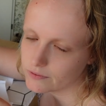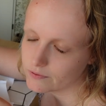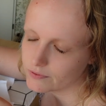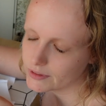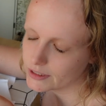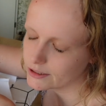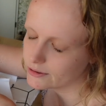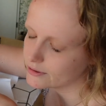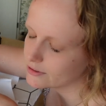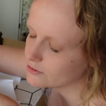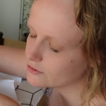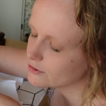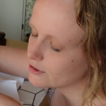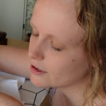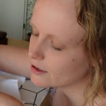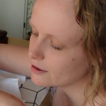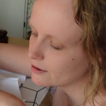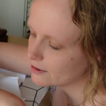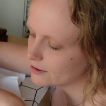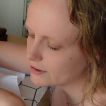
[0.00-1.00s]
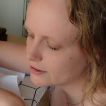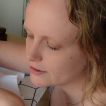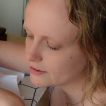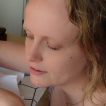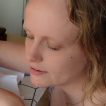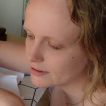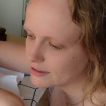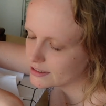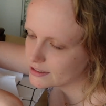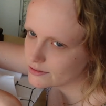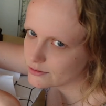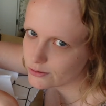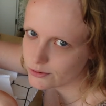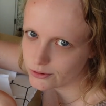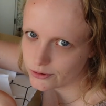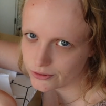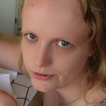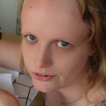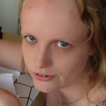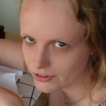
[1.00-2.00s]
Now, it's not a lot, it's
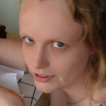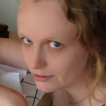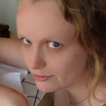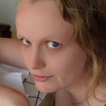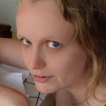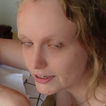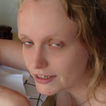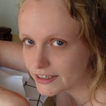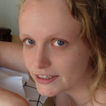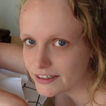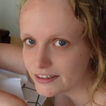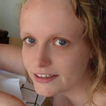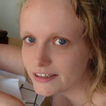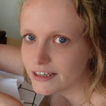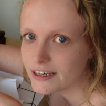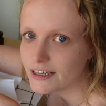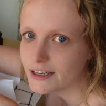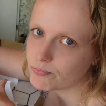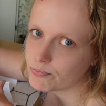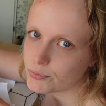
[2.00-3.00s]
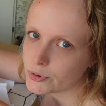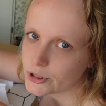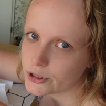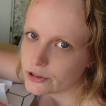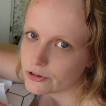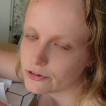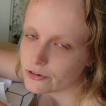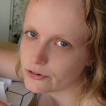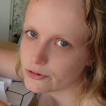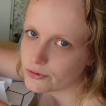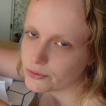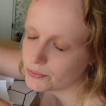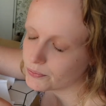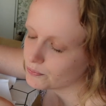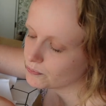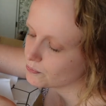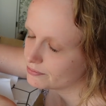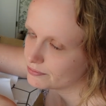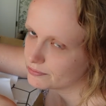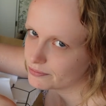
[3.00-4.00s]
honestly fine, but
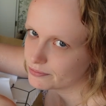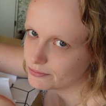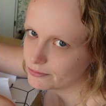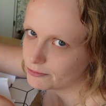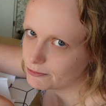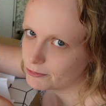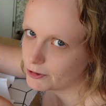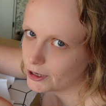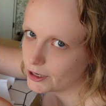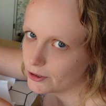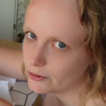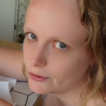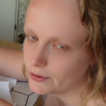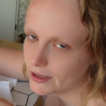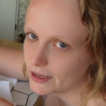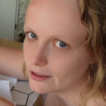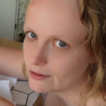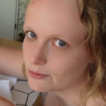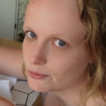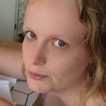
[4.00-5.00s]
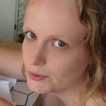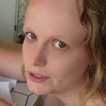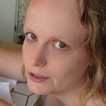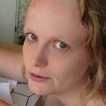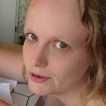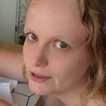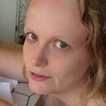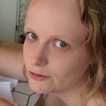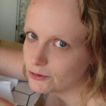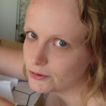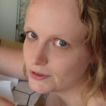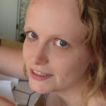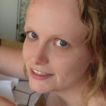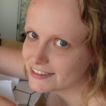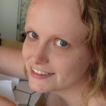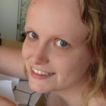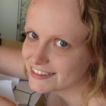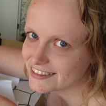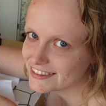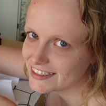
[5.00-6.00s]
why do that when you can do this
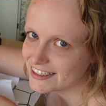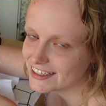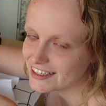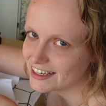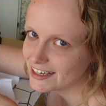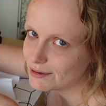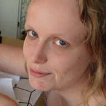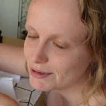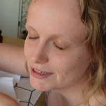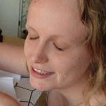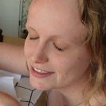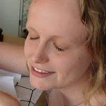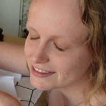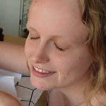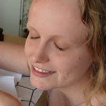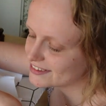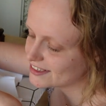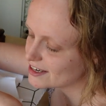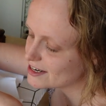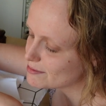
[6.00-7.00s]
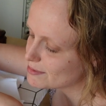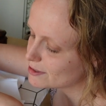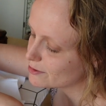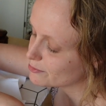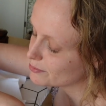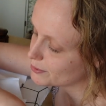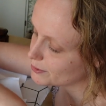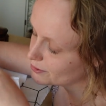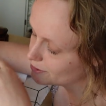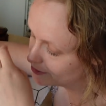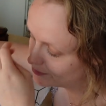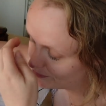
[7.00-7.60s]
and eliminate a tiny bit of bulk?